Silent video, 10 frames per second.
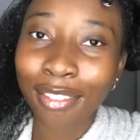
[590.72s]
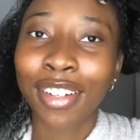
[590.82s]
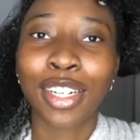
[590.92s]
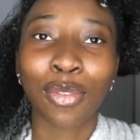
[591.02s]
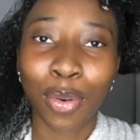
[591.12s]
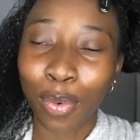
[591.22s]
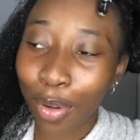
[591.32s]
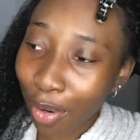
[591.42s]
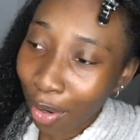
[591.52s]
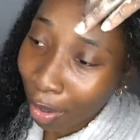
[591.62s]
of a good one. Well,
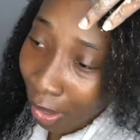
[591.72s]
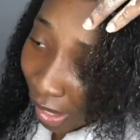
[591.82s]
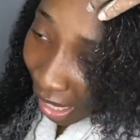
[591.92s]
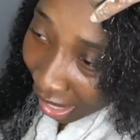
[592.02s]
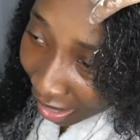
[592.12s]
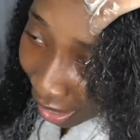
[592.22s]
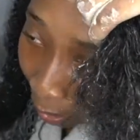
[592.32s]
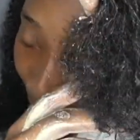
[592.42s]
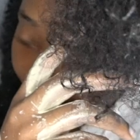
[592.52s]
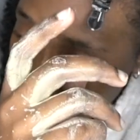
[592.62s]
girl, that
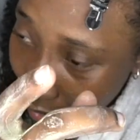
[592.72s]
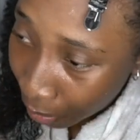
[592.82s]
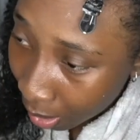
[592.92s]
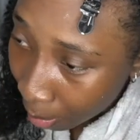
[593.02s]
was a good one